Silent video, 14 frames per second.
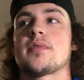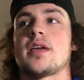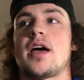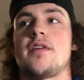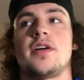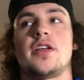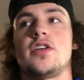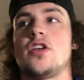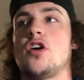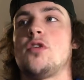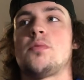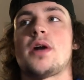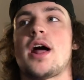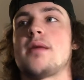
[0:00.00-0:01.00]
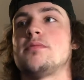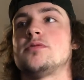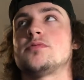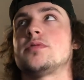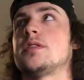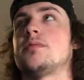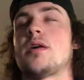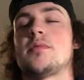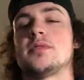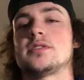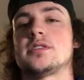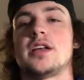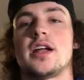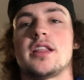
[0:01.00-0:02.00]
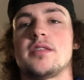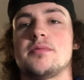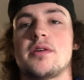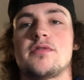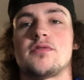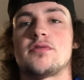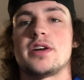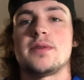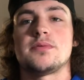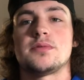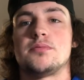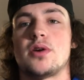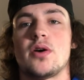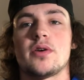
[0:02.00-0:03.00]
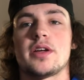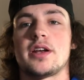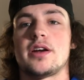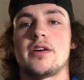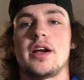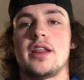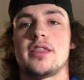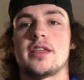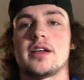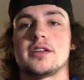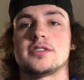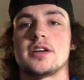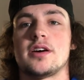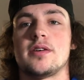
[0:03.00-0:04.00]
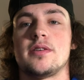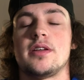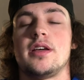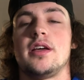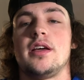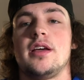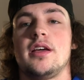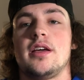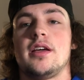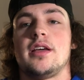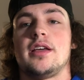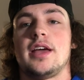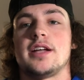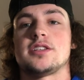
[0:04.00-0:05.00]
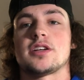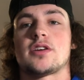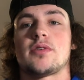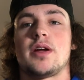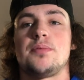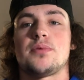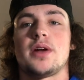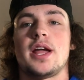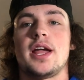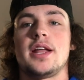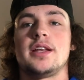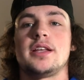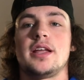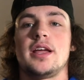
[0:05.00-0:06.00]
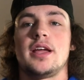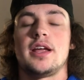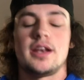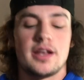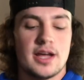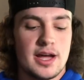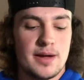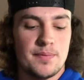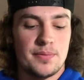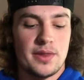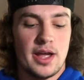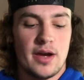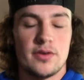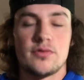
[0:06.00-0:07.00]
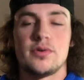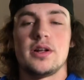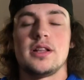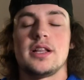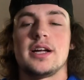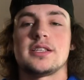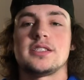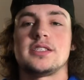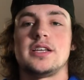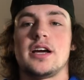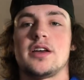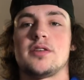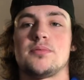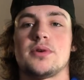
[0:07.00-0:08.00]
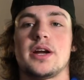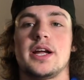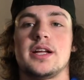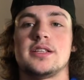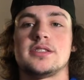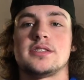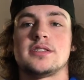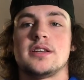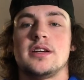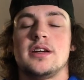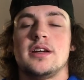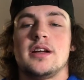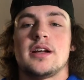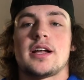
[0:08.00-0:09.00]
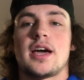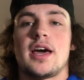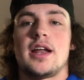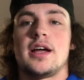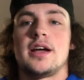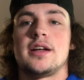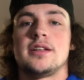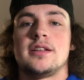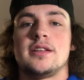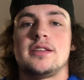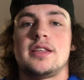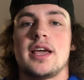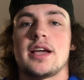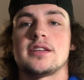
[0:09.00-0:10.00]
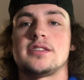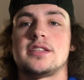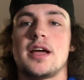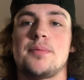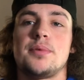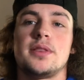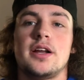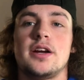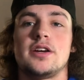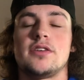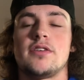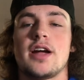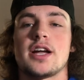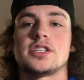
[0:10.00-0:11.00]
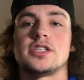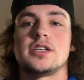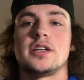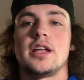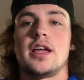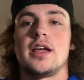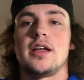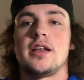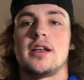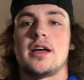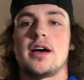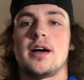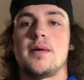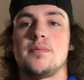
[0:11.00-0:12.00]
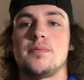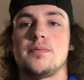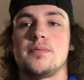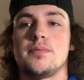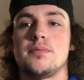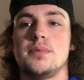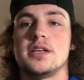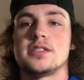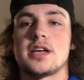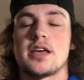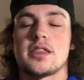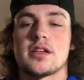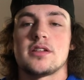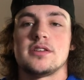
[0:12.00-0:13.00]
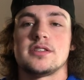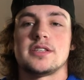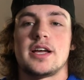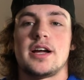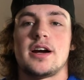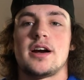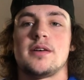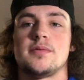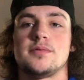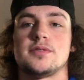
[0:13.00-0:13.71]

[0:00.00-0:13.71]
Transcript: I've had no problems with them. Almost none of them have ripped, broken, or anything. So yeah, it's a great brand, and I would really like to see other brands kind of take a step in their direction and be as ethical as they are.